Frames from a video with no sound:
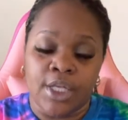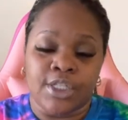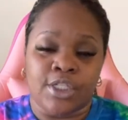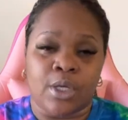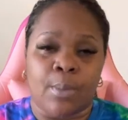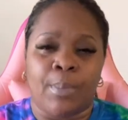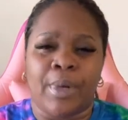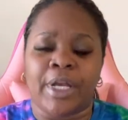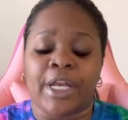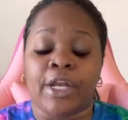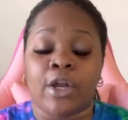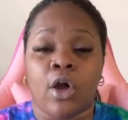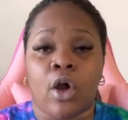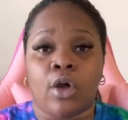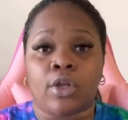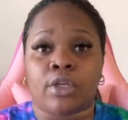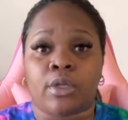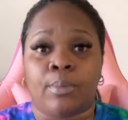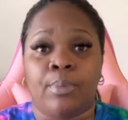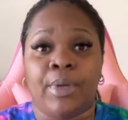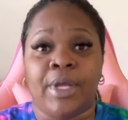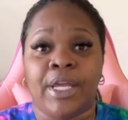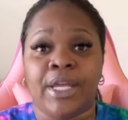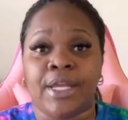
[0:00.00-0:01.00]
So, but it all
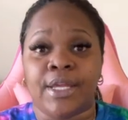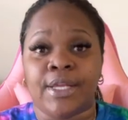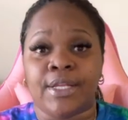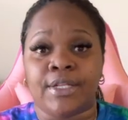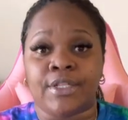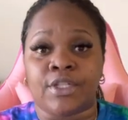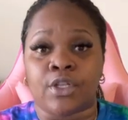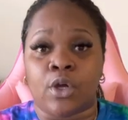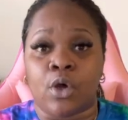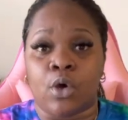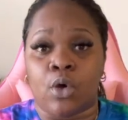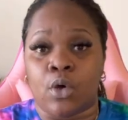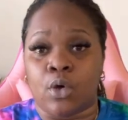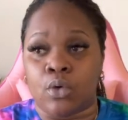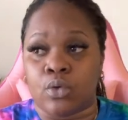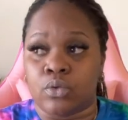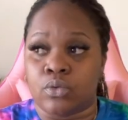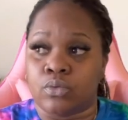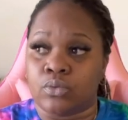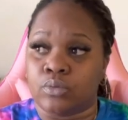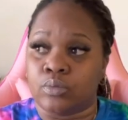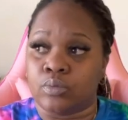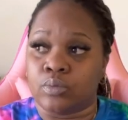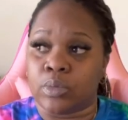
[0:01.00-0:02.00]
depends
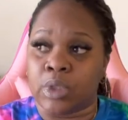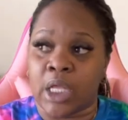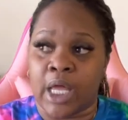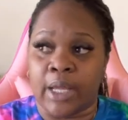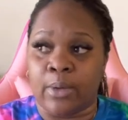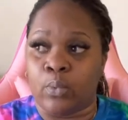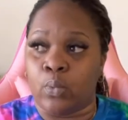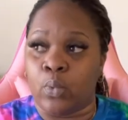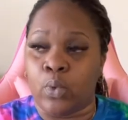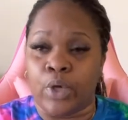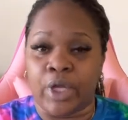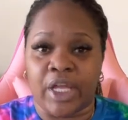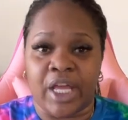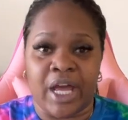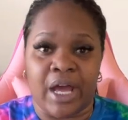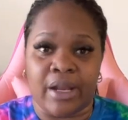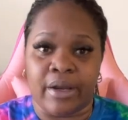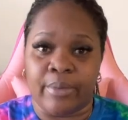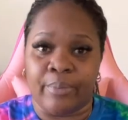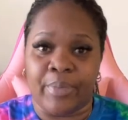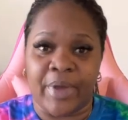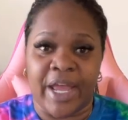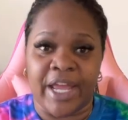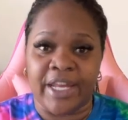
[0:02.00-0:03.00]
on like what
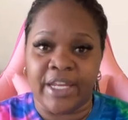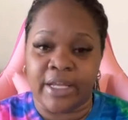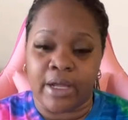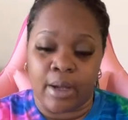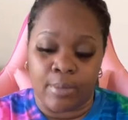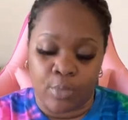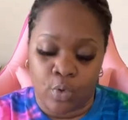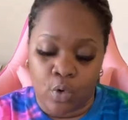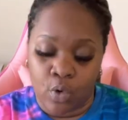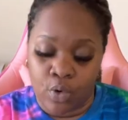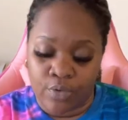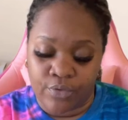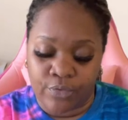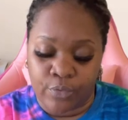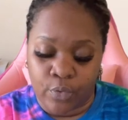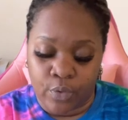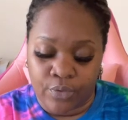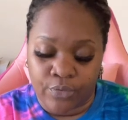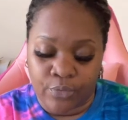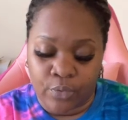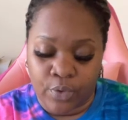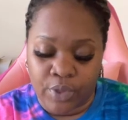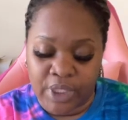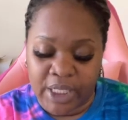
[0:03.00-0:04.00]
kind of painting I'm going for
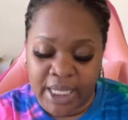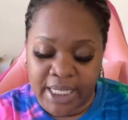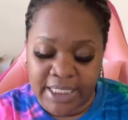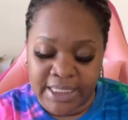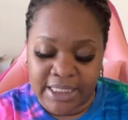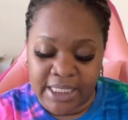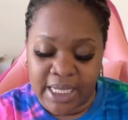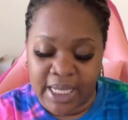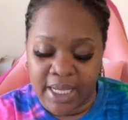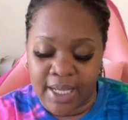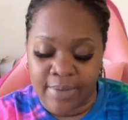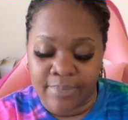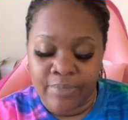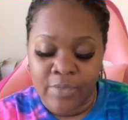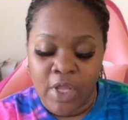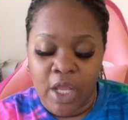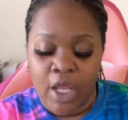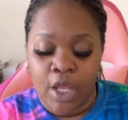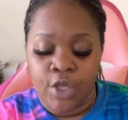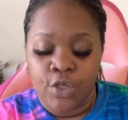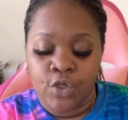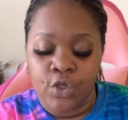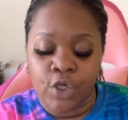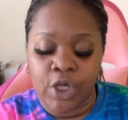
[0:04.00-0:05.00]
that day.
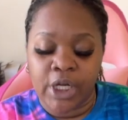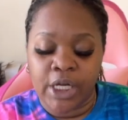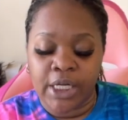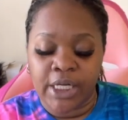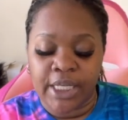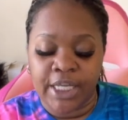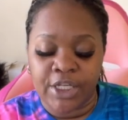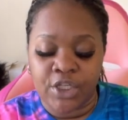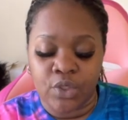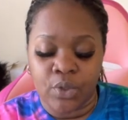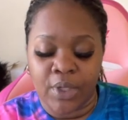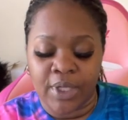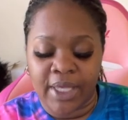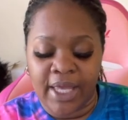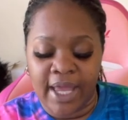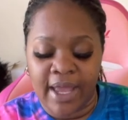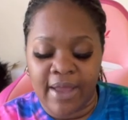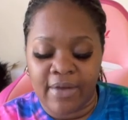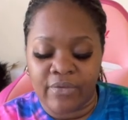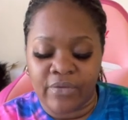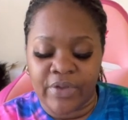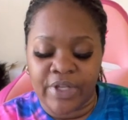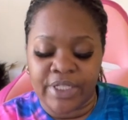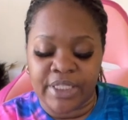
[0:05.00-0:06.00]
You're gonna need your
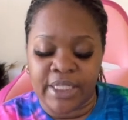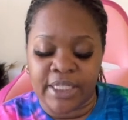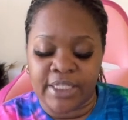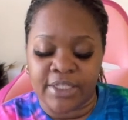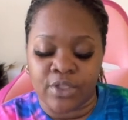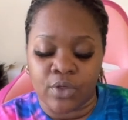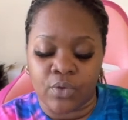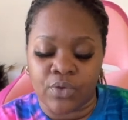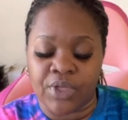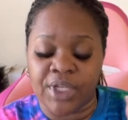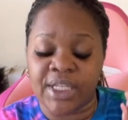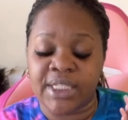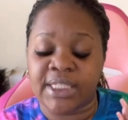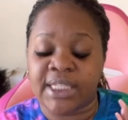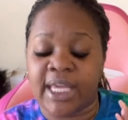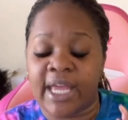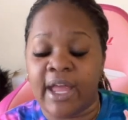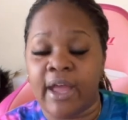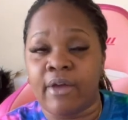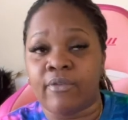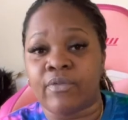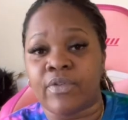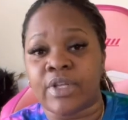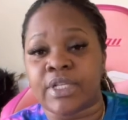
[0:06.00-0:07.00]
canvas. And so this
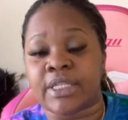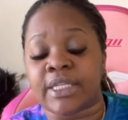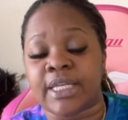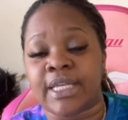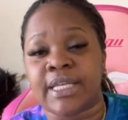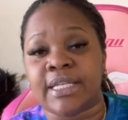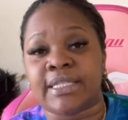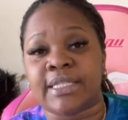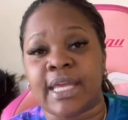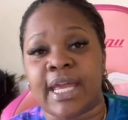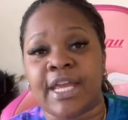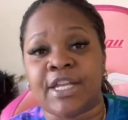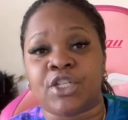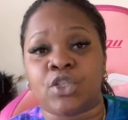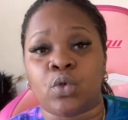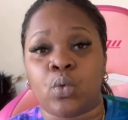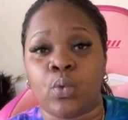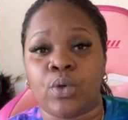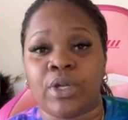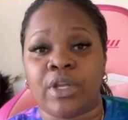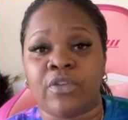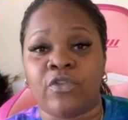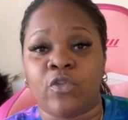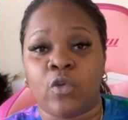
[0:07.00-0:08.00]
canvas is a
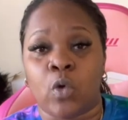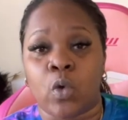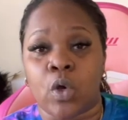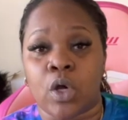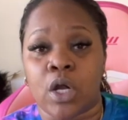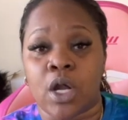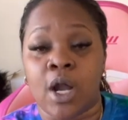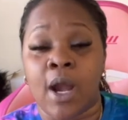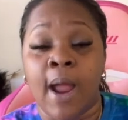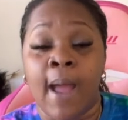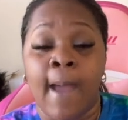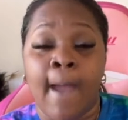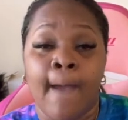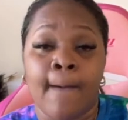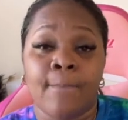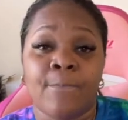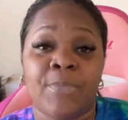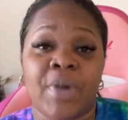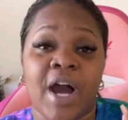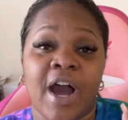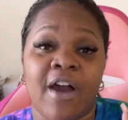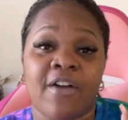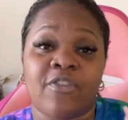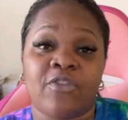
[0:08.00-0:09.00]
24
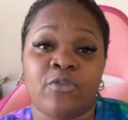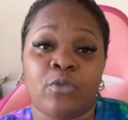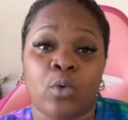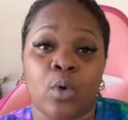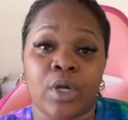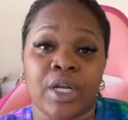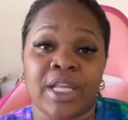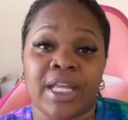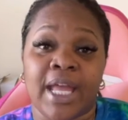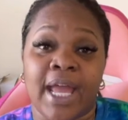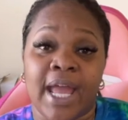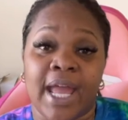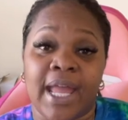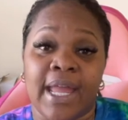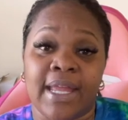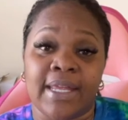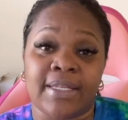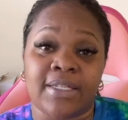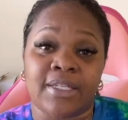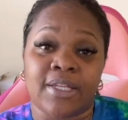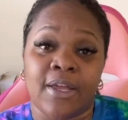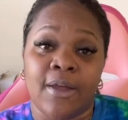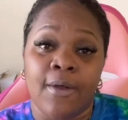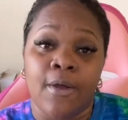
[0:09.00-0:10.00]
by
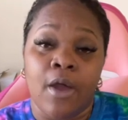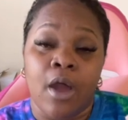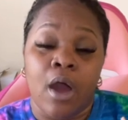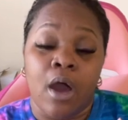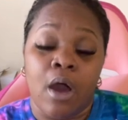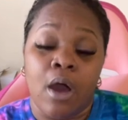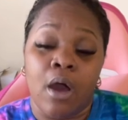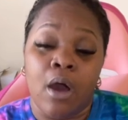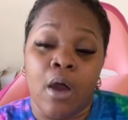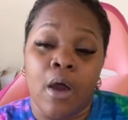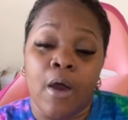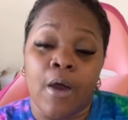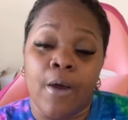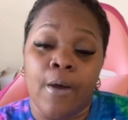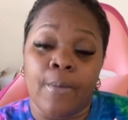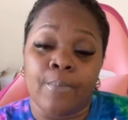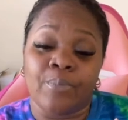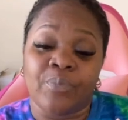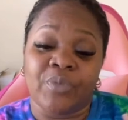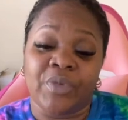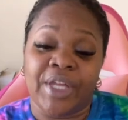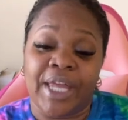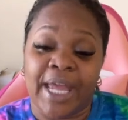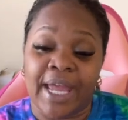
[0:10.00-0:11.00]
48
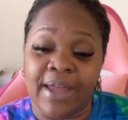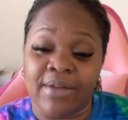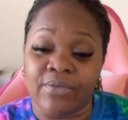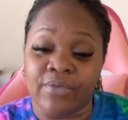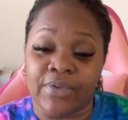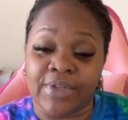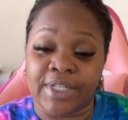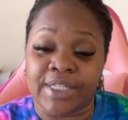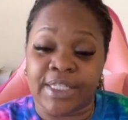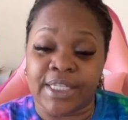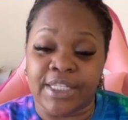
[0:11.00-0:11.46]
canvas.